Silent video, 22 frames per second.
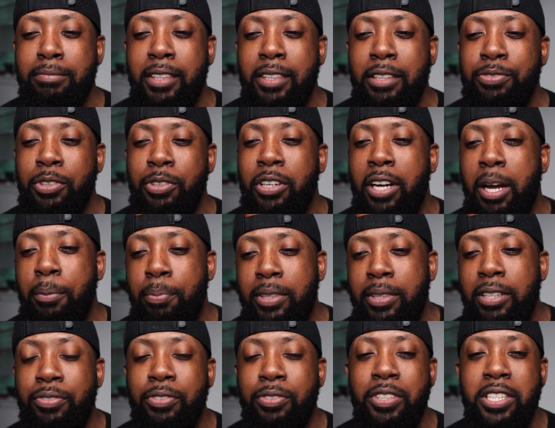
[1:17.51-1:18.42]
for a couple
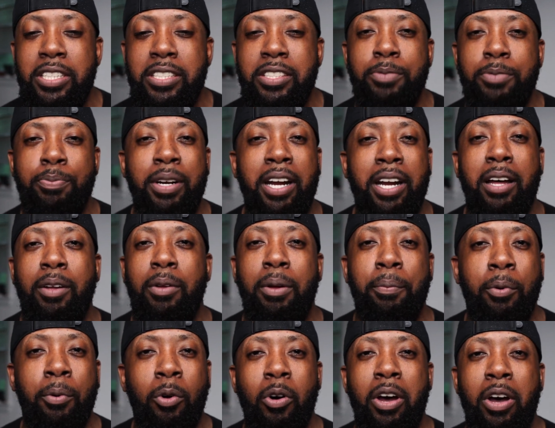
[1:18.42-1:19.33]
different reasons, but I'll
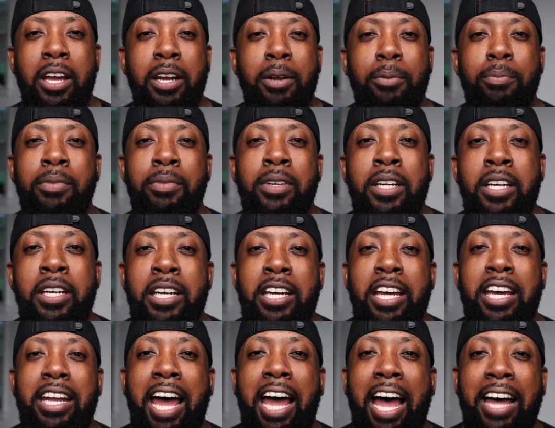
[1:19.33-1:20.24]
go ahead and
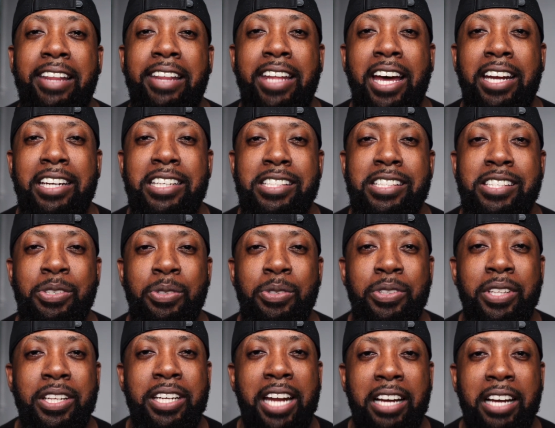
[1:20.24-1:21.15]
and add that into
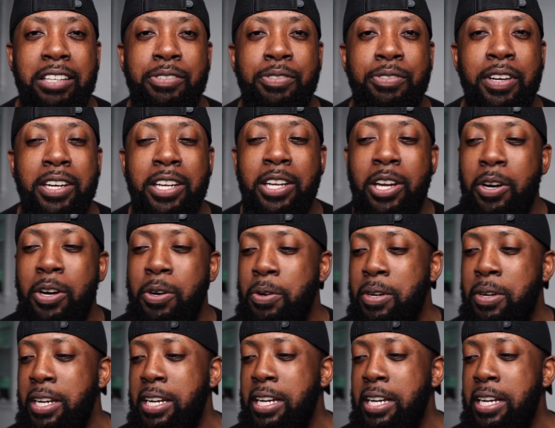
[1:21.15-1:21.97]
the next video.